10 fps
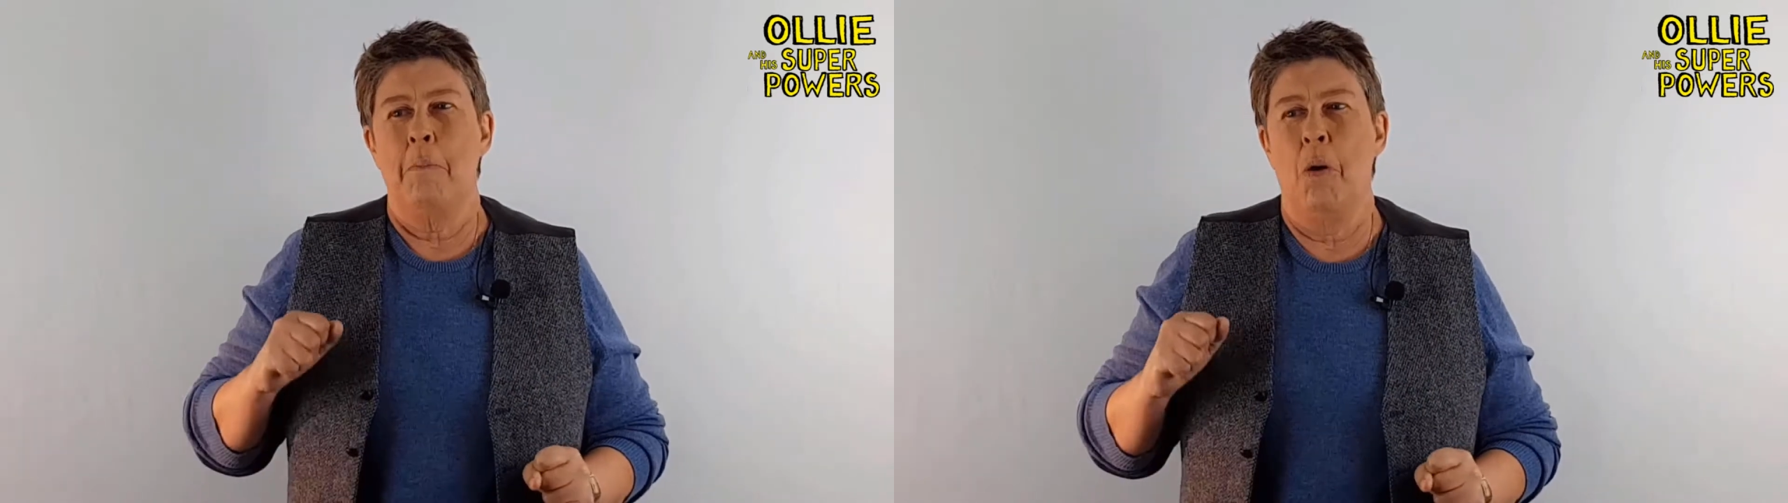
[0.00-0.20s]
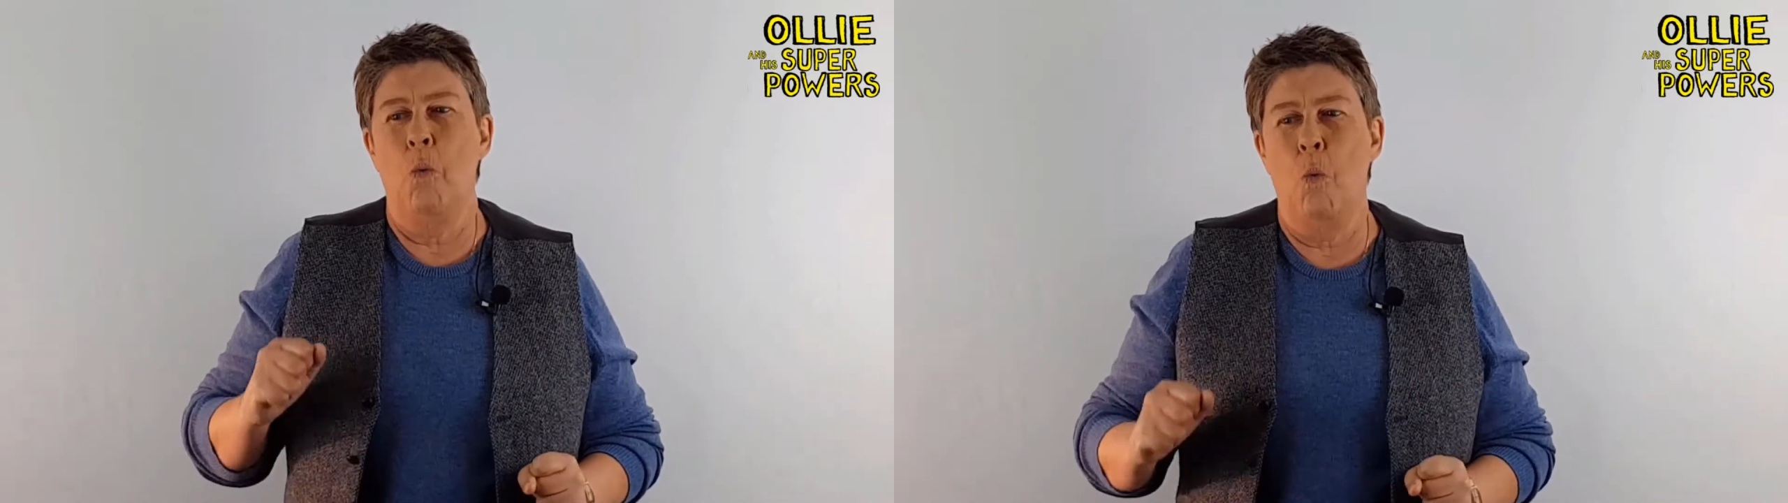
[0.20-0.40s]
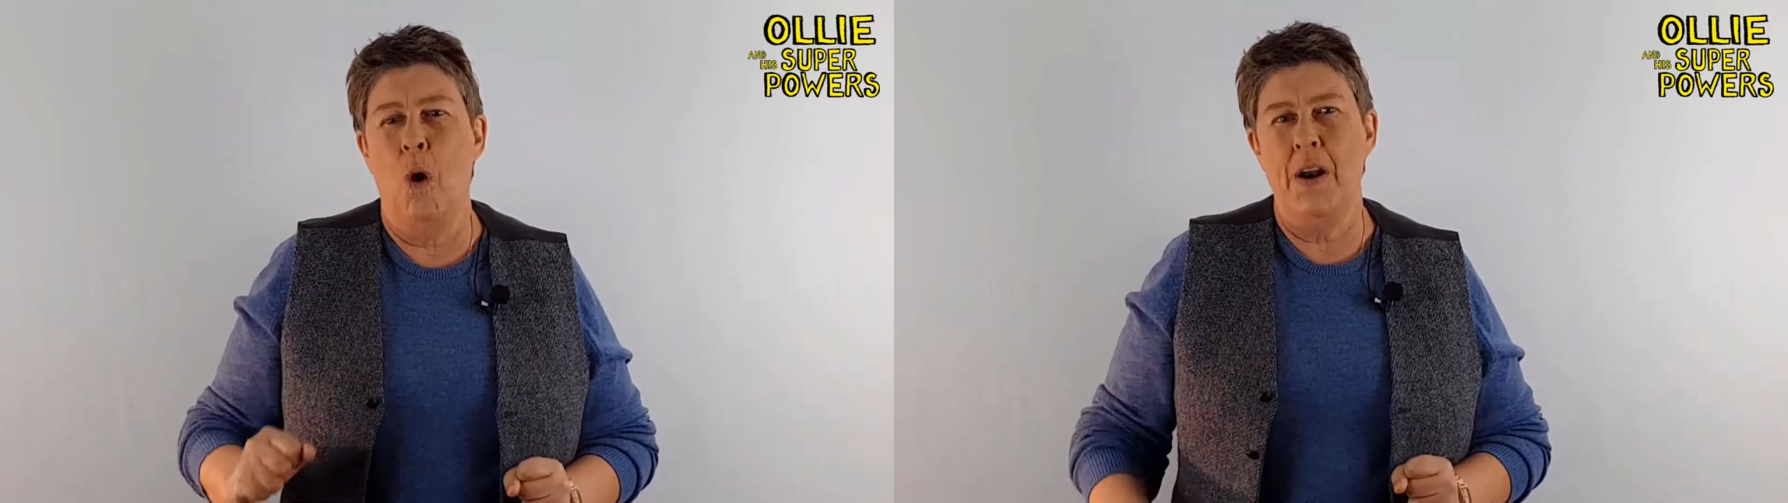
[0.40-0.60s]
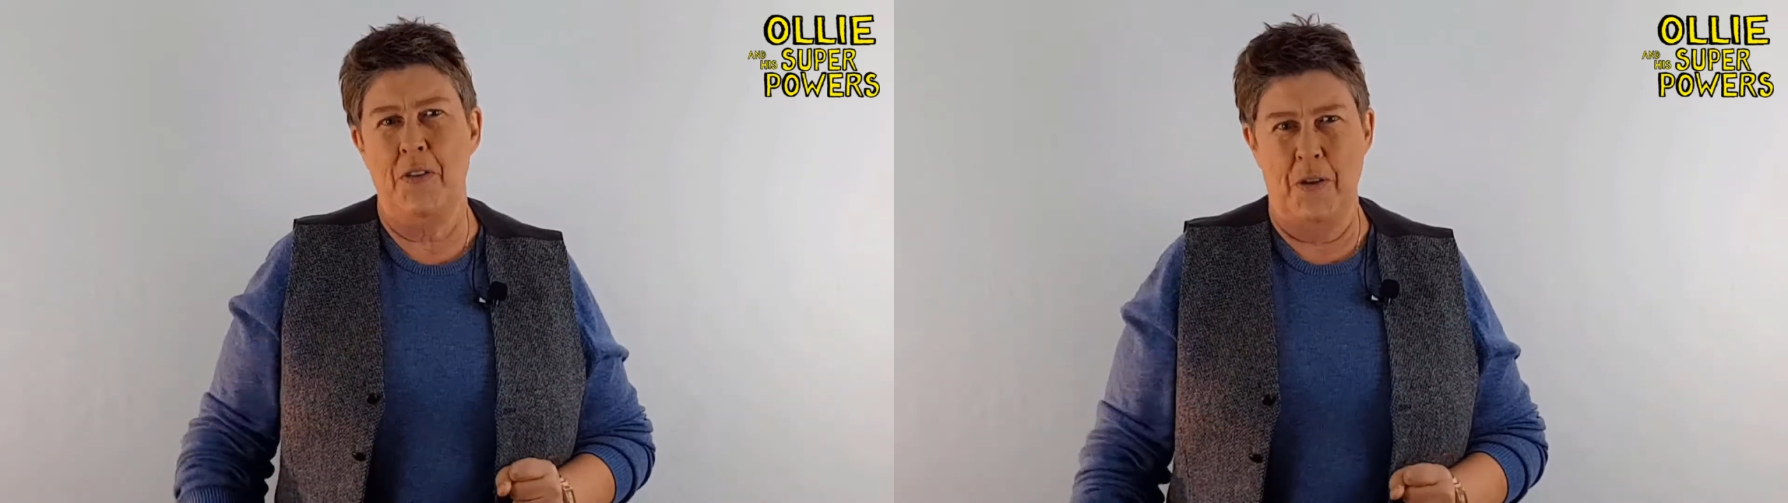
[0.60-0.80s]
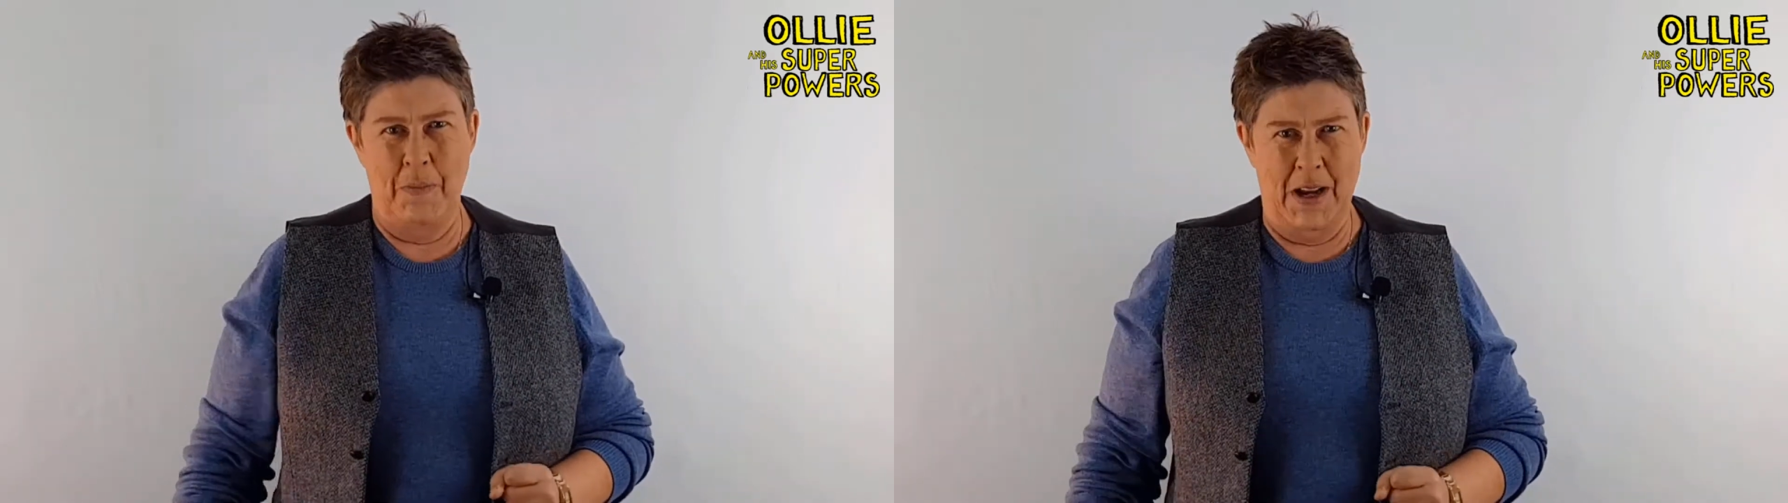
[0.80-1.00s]
but one
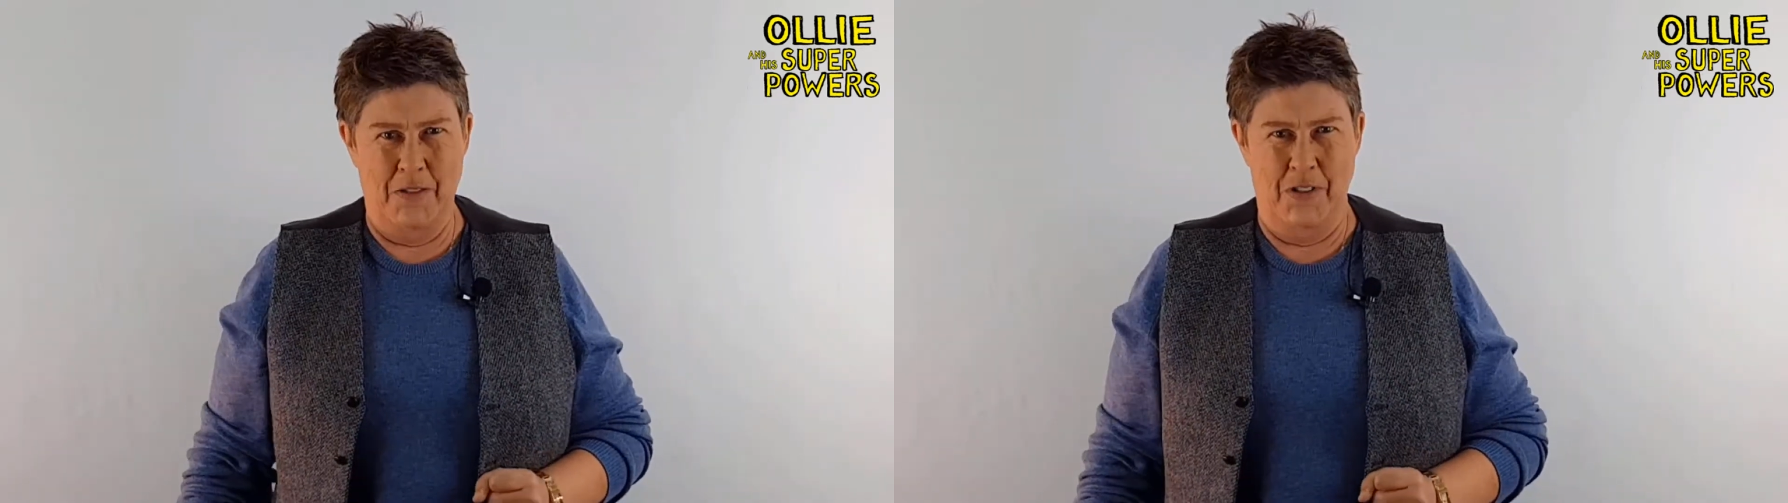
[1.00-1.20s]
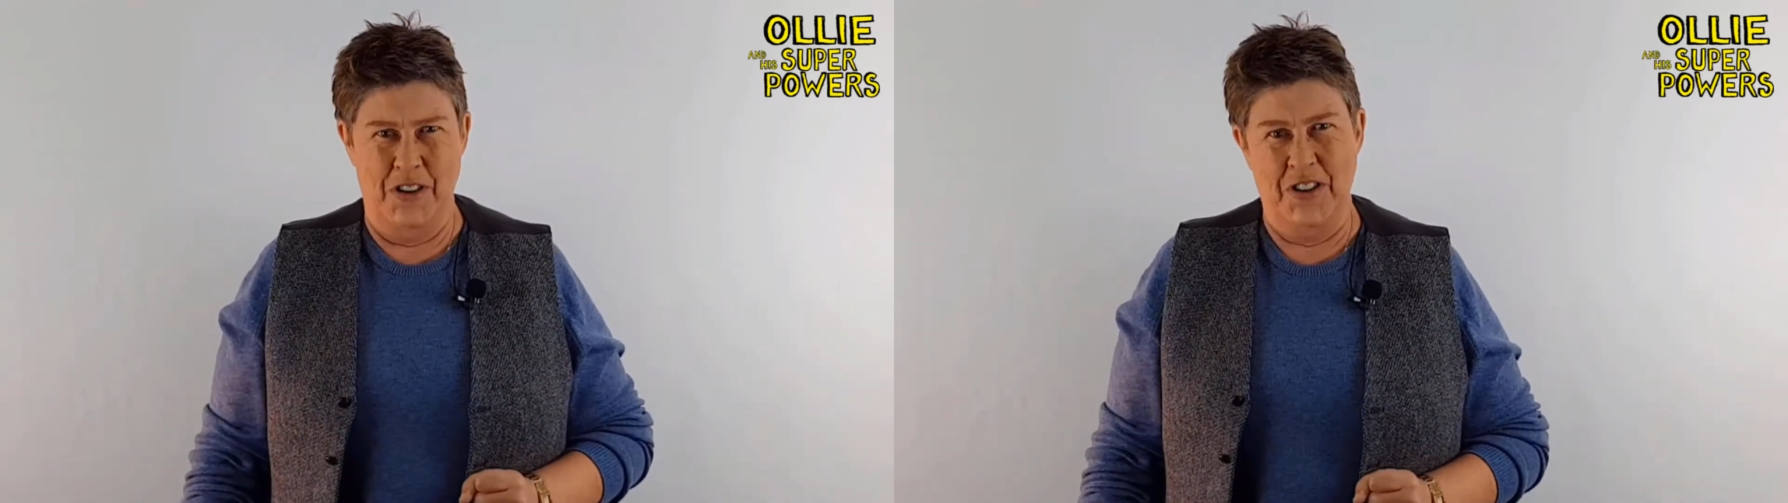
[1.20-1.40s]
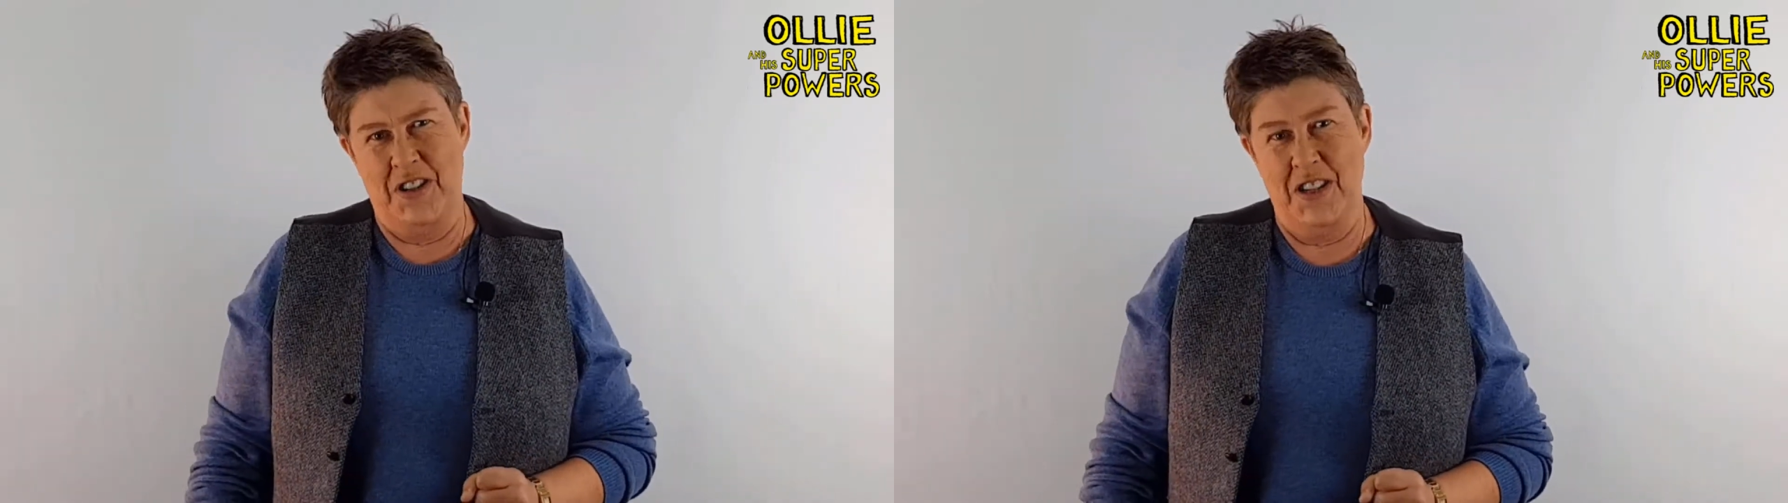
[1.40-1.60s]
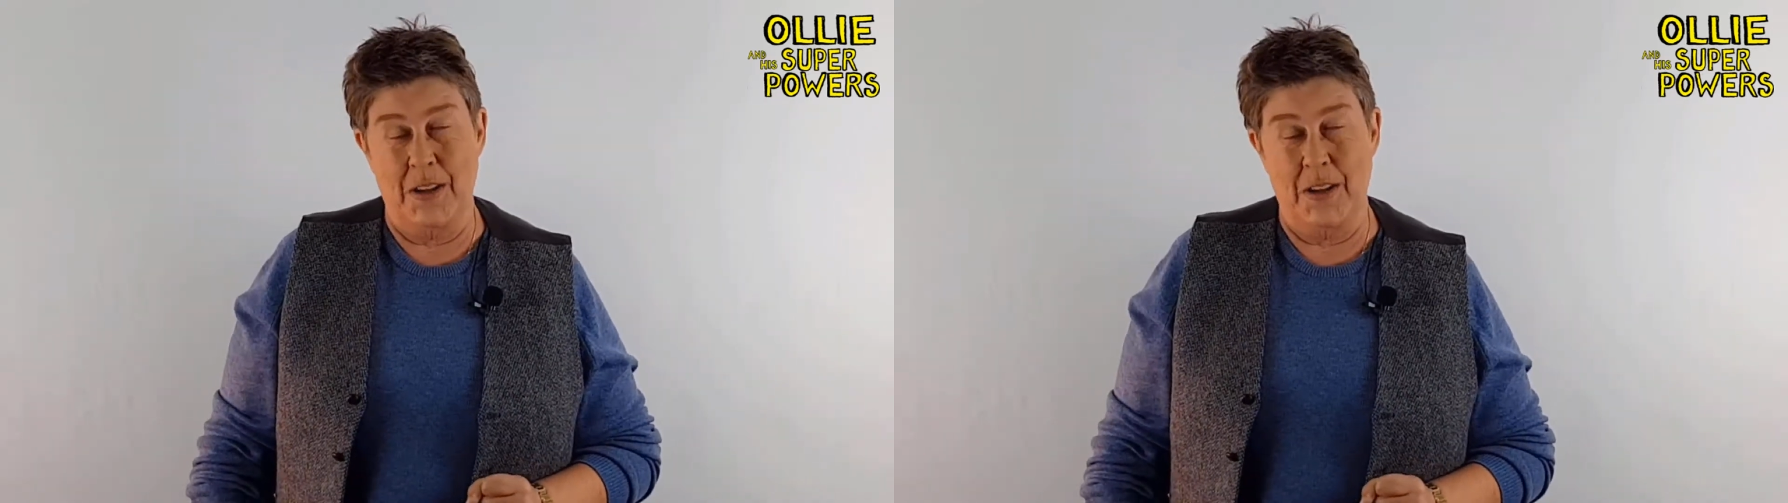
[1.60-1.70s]
of the main reasons